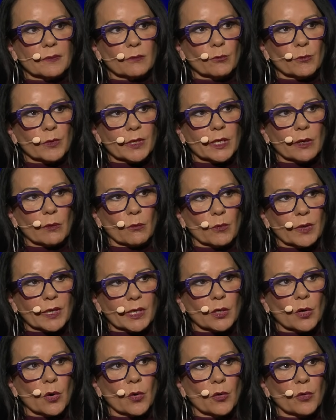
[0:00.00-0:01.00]
we
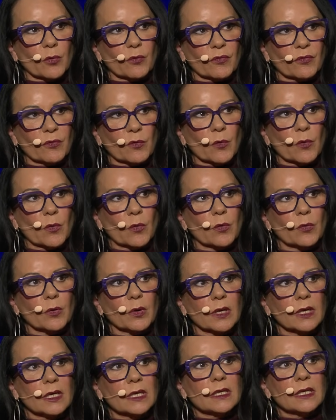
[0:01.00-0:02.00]
call for
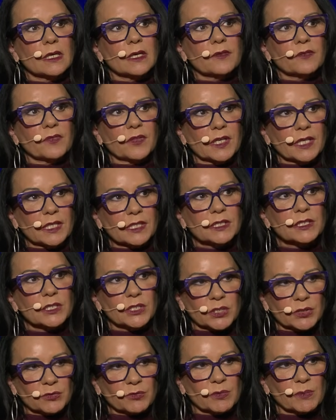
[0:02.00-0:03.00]
the
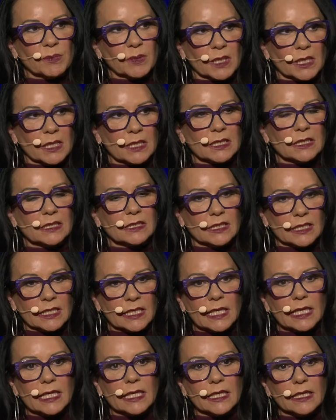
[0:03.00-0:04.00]
indiscriminate
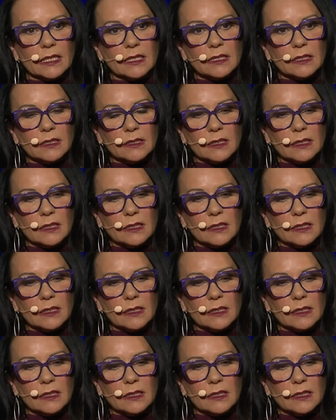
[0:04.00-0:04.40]
killing